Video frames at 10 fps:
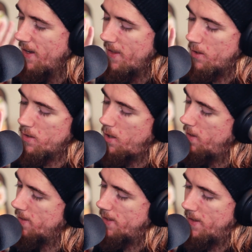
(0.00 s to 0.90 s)
there's
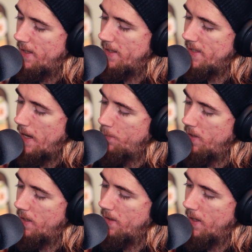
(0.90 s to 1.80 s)
constant things
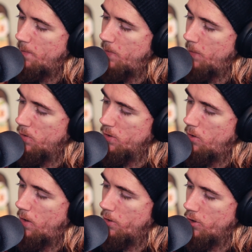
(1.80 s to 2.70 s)
happening that people
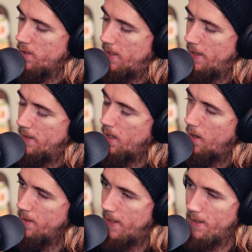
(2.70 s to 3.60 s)
don't understand
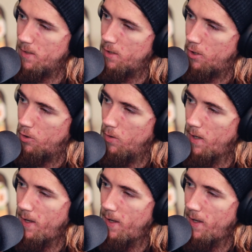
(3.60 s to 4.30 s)
context to.